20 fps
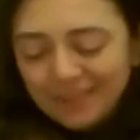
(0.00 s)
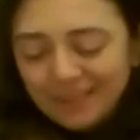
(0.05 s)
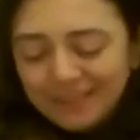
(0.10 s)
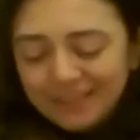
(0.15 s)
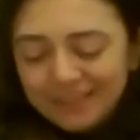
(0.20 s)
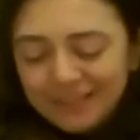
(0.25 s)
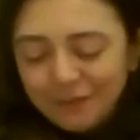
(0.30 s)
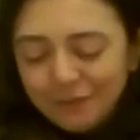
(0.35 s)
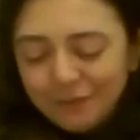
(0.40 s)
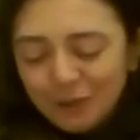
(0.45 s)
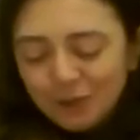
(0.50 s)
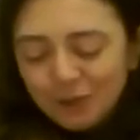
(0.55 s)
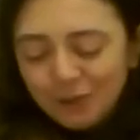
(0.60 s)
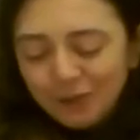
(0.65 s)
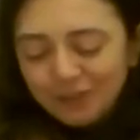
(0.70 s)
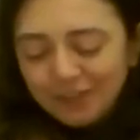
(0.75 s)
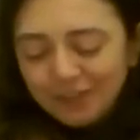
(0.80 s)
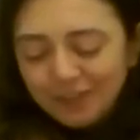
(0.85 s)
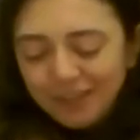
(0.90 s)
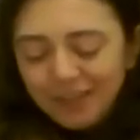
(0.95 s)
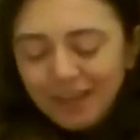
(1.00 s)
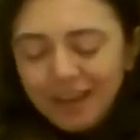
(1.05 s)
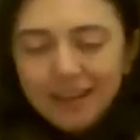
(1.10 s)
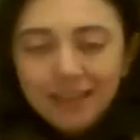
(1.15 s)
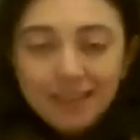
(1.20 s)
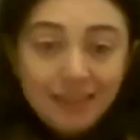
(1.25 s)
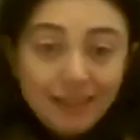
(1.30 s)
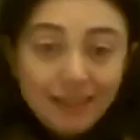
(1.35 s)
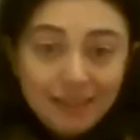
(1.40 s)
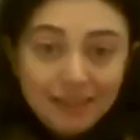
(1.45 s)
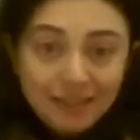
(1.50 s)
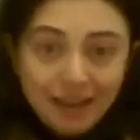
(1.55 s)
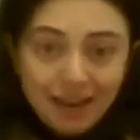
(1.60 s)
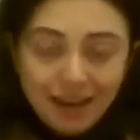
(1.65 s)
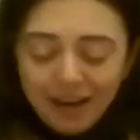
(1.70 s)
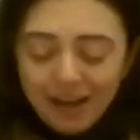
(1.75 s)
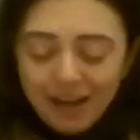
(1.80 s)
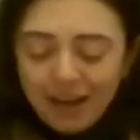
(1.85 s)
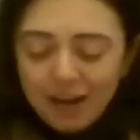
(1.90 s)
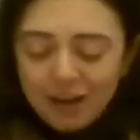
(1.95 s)
difficult to think in this day and
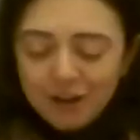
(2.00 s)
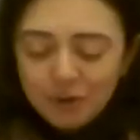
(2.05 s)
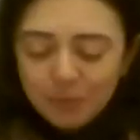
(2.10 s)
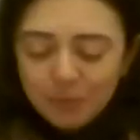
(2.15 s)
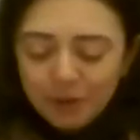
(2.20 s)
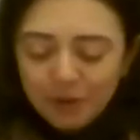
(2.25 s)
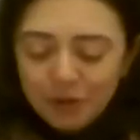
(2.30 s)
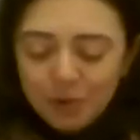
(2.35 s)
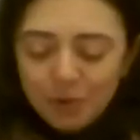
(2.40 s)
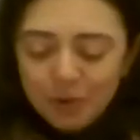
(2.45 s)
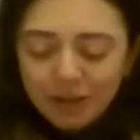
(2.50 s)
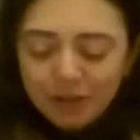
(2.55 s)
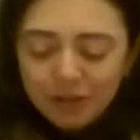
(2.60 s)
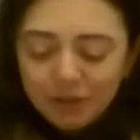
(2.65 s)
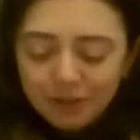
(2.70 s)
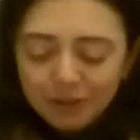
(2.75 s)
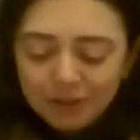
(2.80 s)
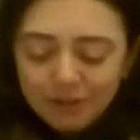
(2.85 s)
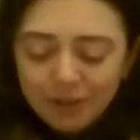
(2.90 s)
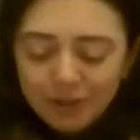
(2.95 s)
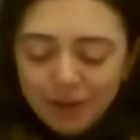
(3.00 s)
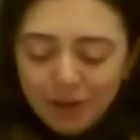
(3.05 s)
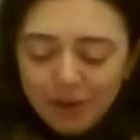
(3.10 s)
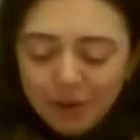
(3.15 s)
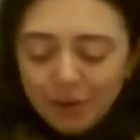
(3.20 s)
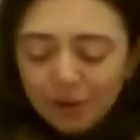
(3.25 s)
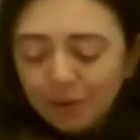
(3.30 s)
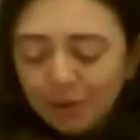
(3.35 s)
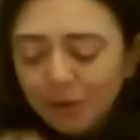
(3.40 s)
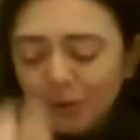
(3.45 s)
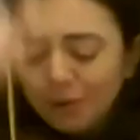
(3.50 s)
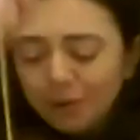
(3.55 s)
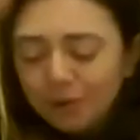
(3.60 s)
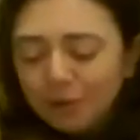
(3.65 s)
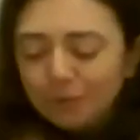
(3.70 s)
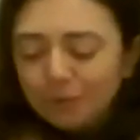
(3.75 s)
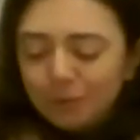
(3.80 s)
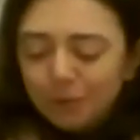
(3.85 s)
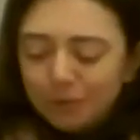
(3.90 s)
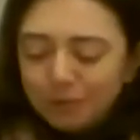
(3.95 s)
age when you can just go to the
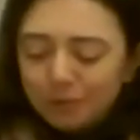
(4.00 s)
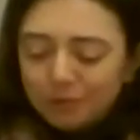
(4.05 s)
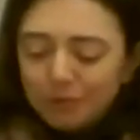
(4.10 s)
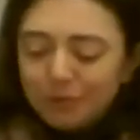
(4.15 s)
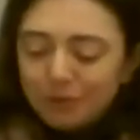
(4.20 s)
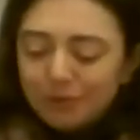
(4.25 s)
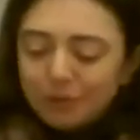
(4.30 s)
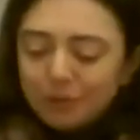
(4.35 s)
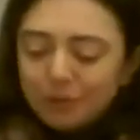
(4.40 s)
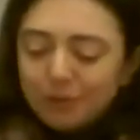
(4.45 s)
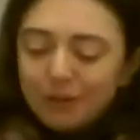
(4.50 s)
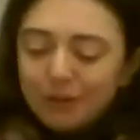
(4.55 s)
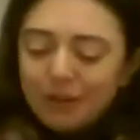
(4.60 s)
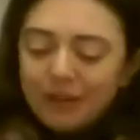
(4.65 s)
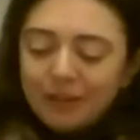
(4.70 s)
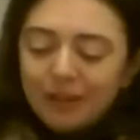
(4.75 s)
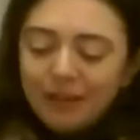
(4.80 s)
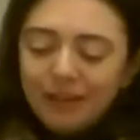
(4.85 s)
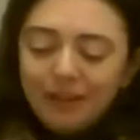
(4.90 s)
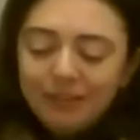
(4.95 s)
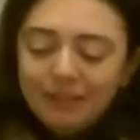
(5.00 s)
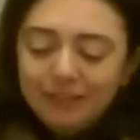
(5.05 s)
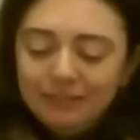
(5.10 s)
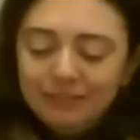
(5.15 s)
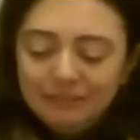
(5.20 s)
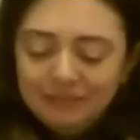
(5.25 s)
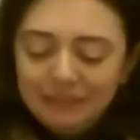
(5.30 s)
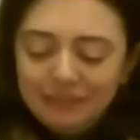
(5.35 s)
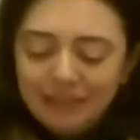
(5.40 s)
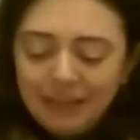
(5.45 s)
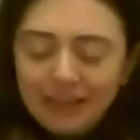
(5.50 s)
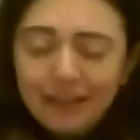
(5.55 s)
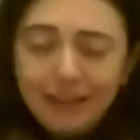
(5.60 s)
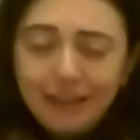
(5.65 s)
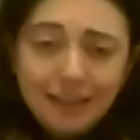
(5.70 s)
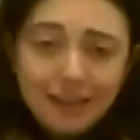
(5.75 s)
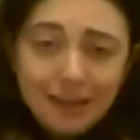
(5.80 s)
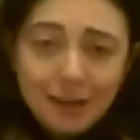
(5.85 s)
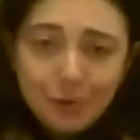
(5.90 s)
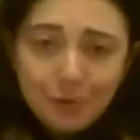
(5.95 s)
grocery store and get
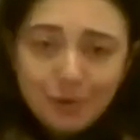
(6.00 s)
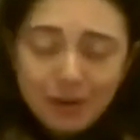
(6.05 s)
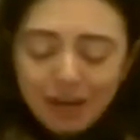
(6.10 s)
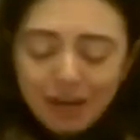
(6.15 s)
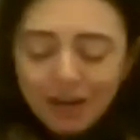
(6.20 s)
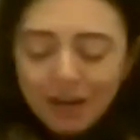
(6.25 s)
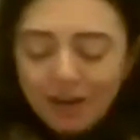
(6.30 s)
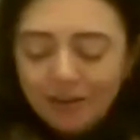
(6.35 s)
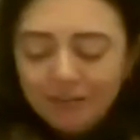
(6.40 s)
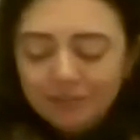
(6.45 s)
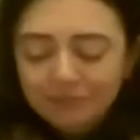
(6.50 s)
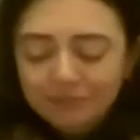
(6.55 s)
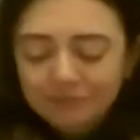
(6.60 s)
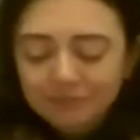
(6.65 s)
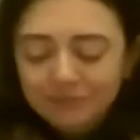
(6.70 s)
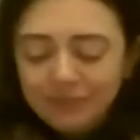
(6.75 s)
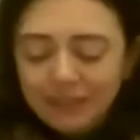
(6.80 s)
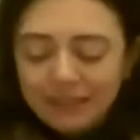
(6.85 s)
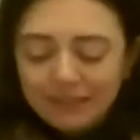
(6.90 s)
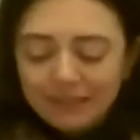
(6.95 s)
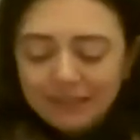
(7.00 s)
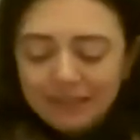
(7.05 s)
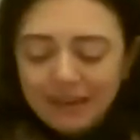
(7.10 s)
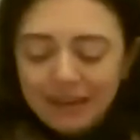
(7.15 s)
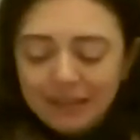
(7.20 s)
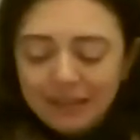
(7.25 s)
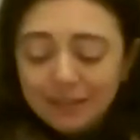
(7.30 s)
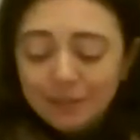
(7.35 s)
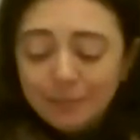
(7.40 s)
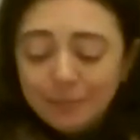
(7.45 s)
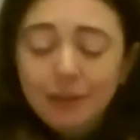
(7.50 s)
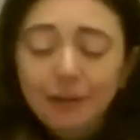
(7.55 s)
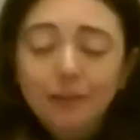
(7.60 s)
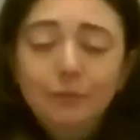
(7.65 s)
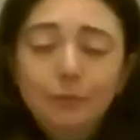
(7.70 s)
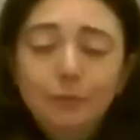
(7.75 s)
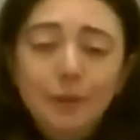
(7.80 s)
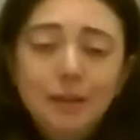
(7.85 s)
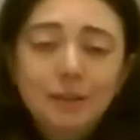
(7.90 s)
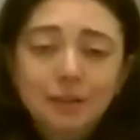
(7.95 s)
anything you need. Let's say it's the middle of
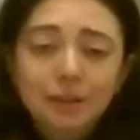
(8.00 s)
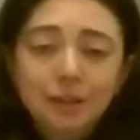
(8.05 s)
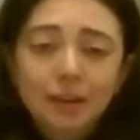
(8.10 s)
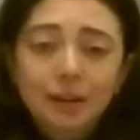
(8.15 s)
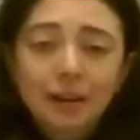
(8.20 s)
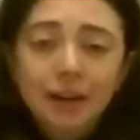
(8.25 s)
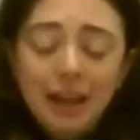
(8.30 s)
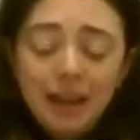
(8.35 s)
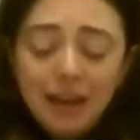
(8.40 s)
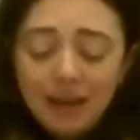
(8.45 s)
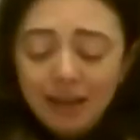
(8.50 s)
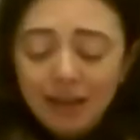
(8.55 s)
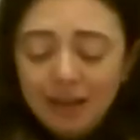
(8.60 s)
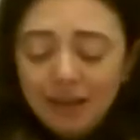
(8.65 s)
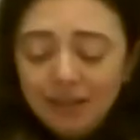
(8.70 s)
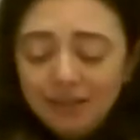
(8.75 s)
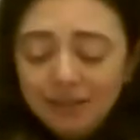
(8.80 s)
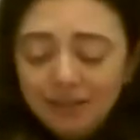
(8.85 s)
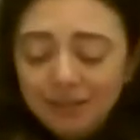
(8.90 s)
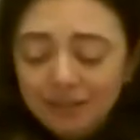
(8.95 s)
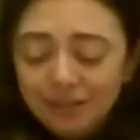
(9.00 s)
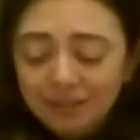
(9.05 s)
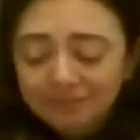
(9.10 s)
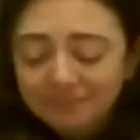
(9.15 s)
winter and